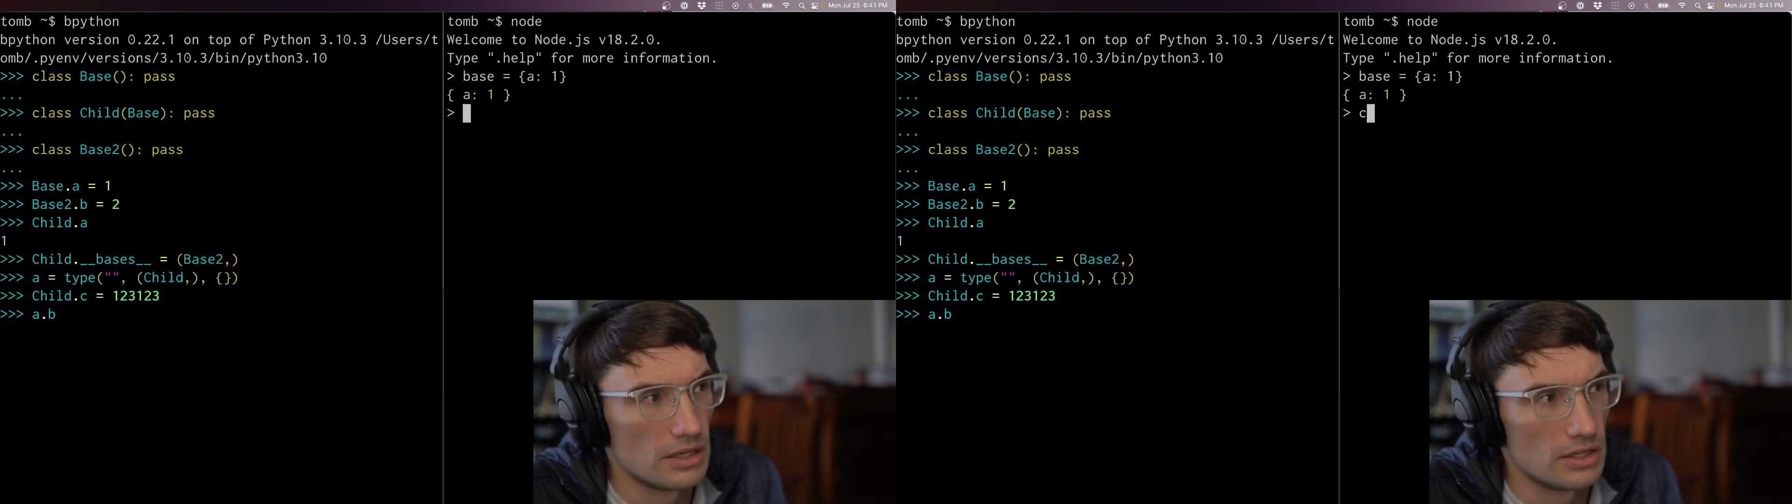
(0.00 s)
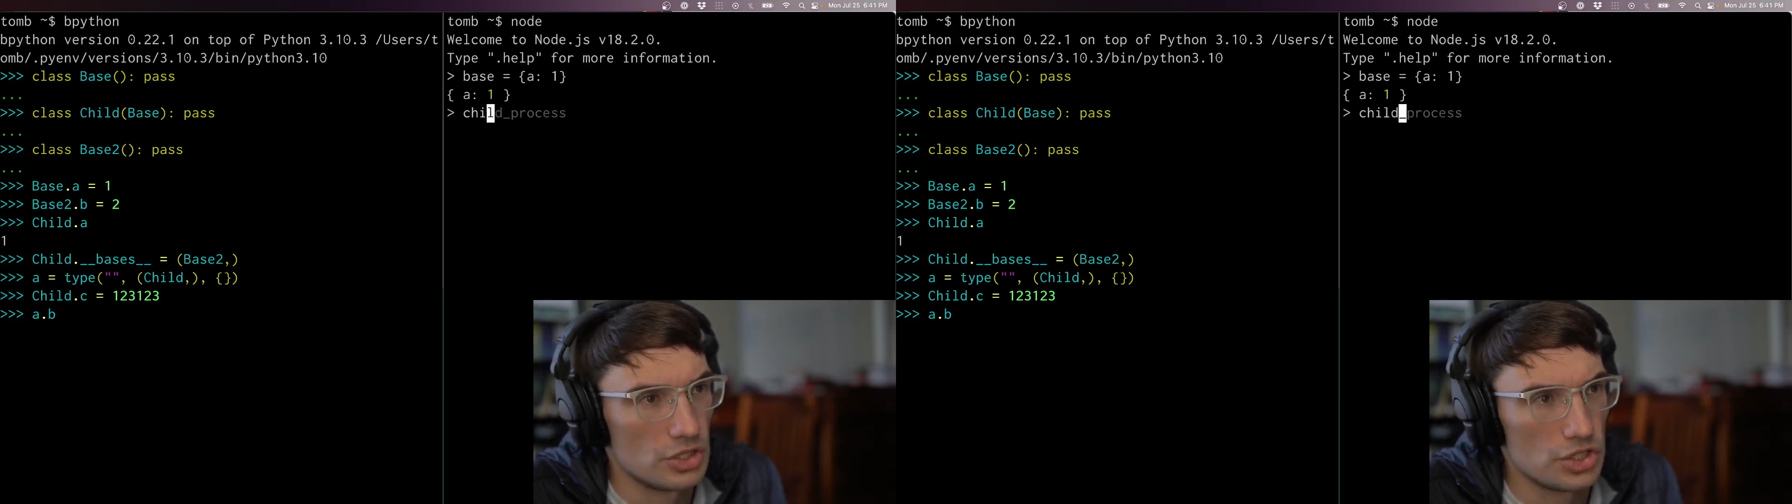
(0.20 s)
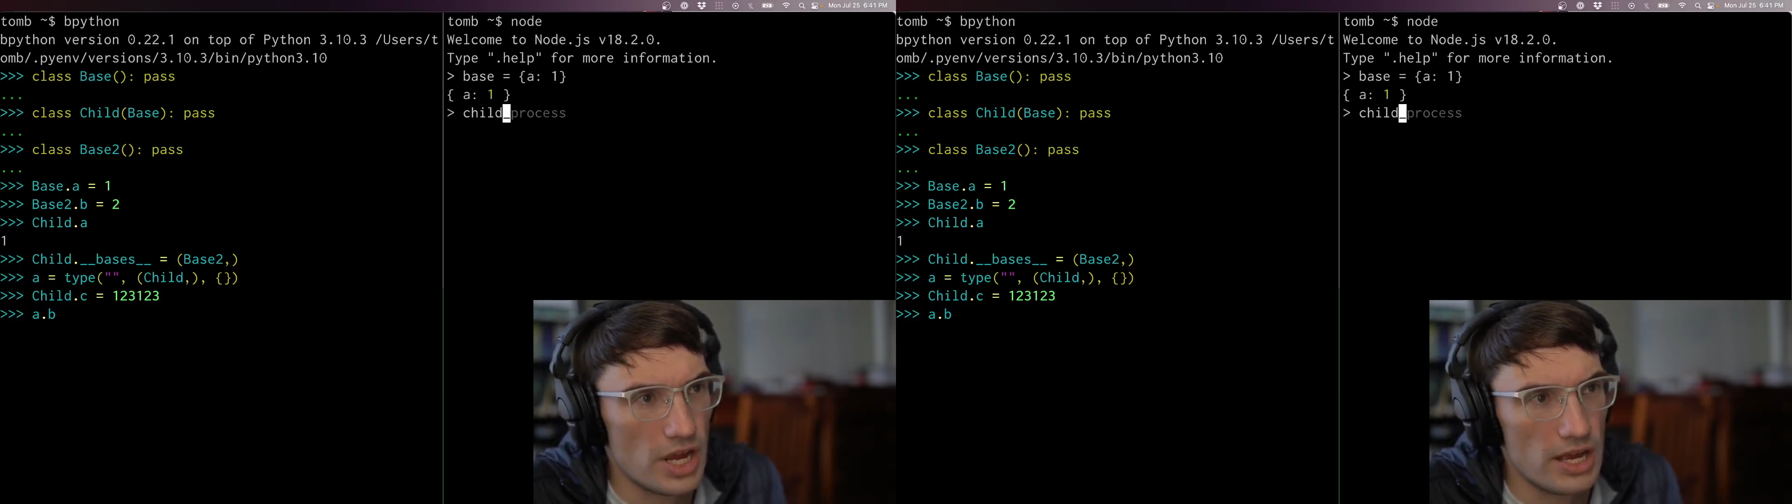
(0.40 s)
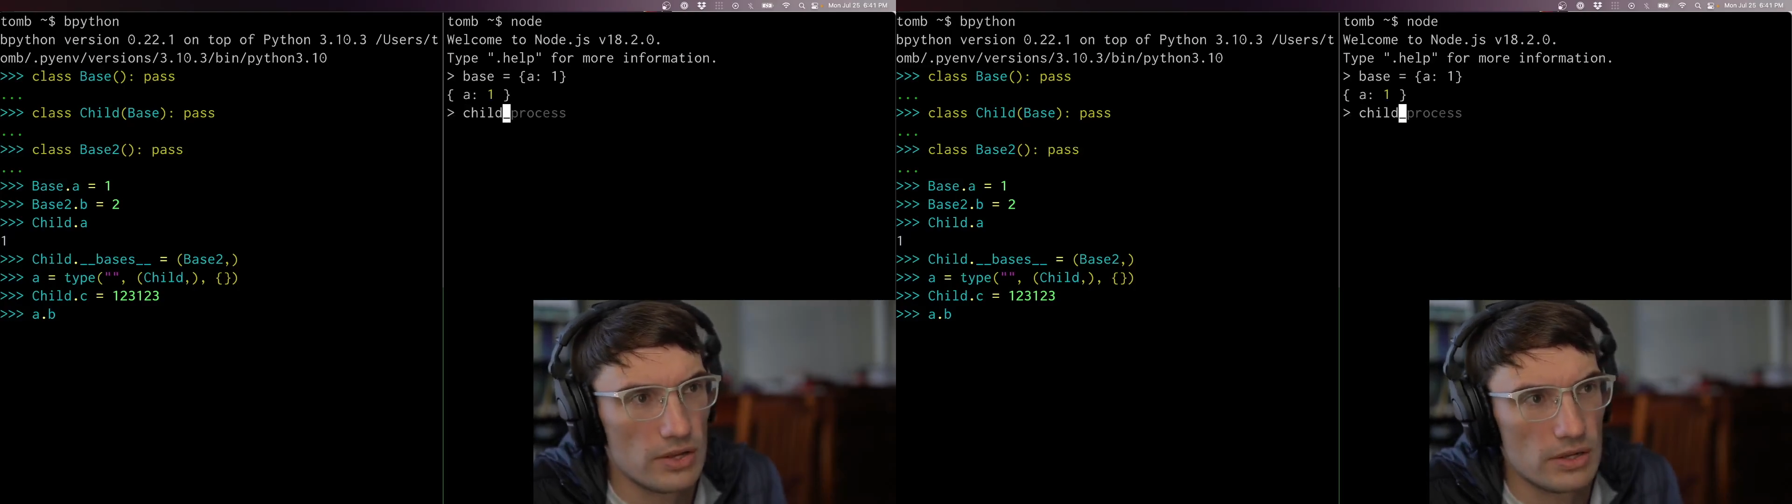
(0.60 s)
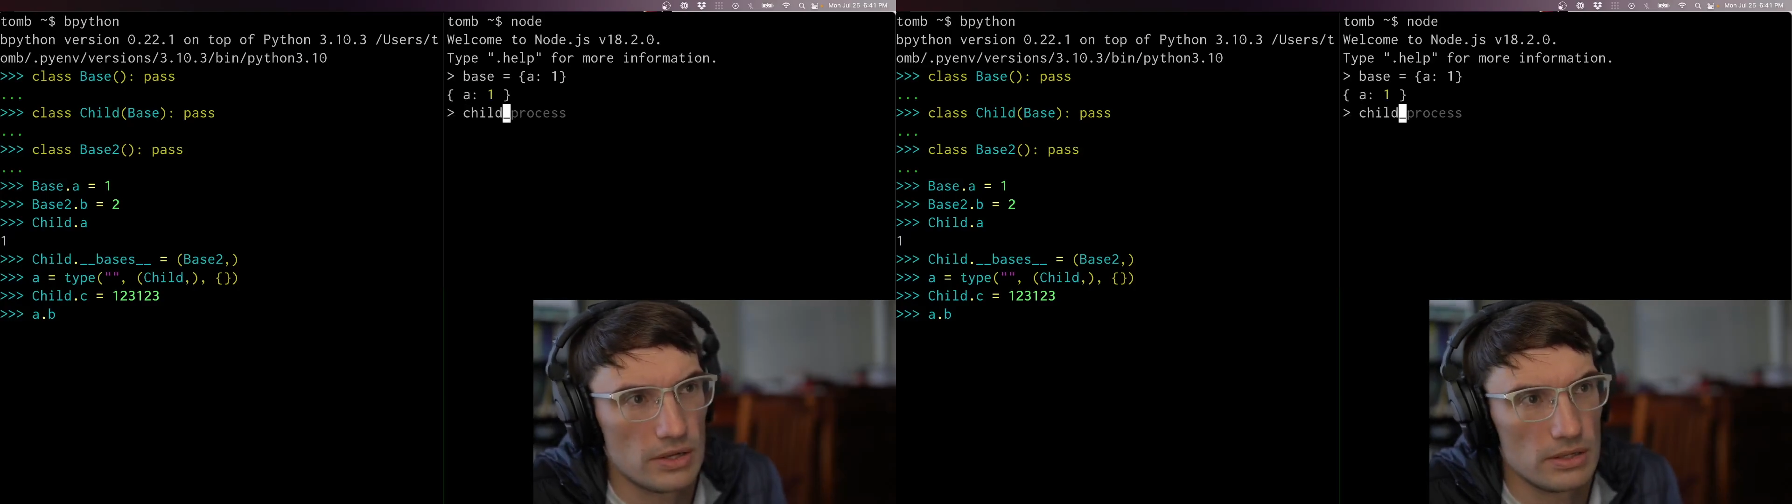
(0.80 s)

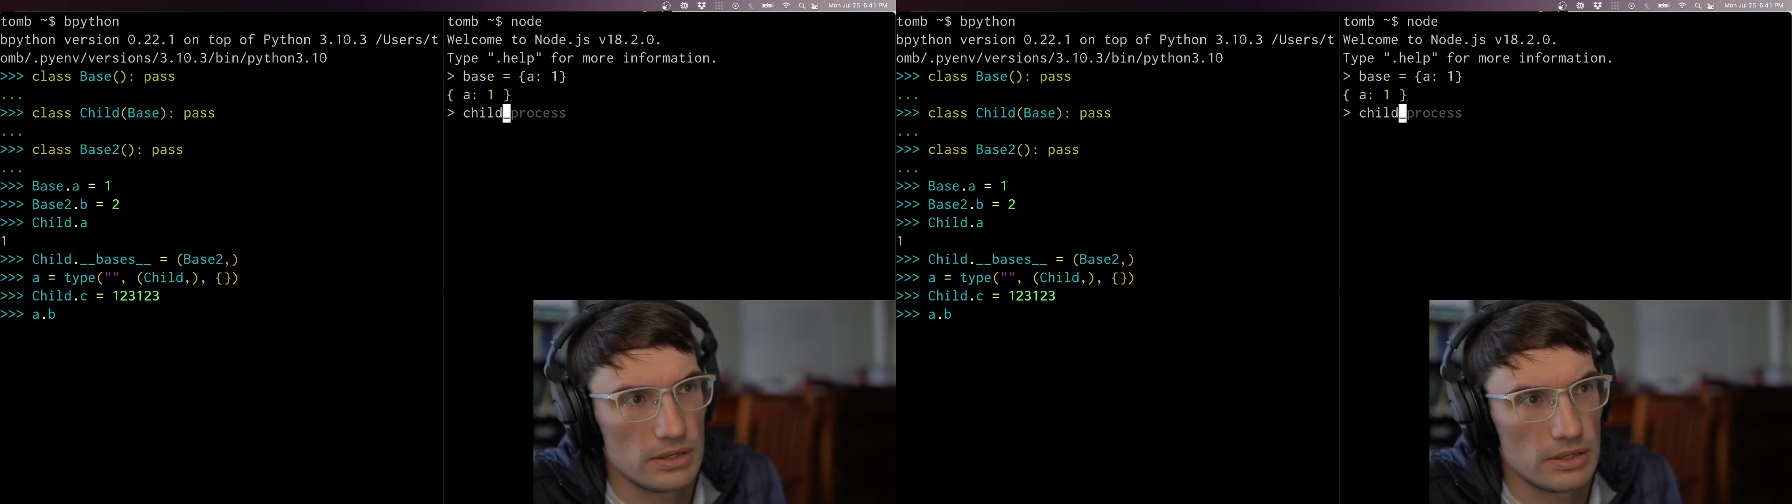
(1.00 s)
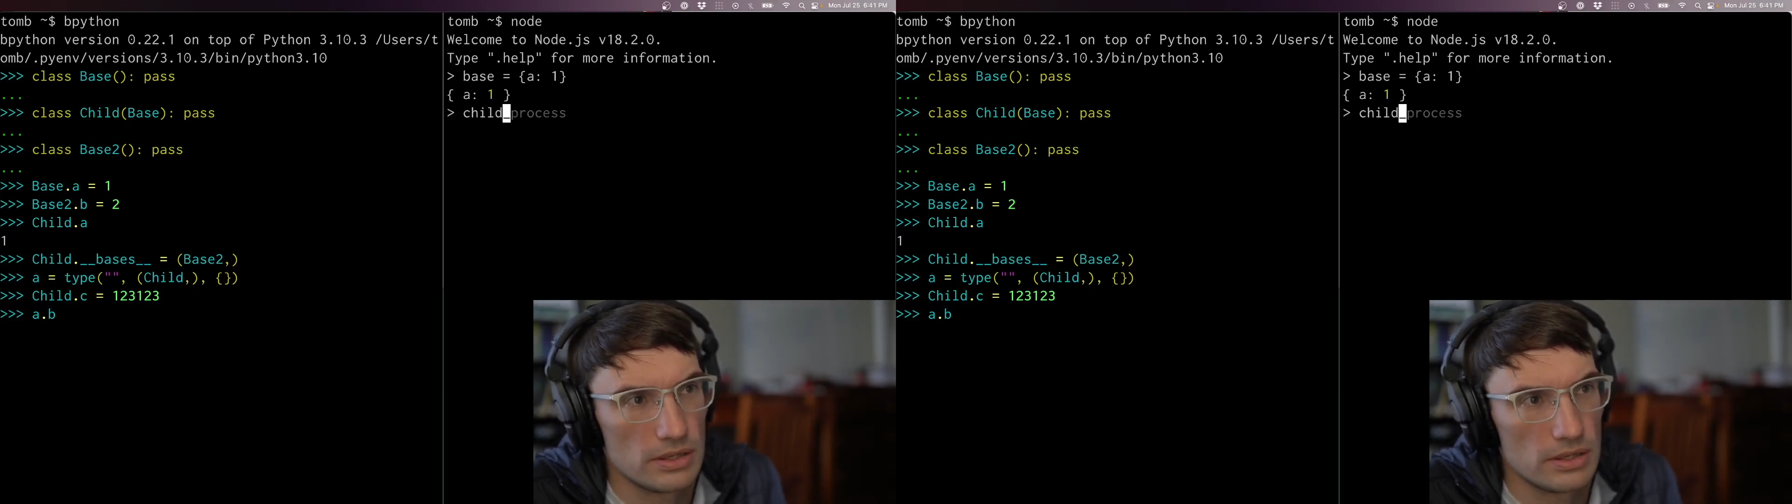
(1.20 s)
child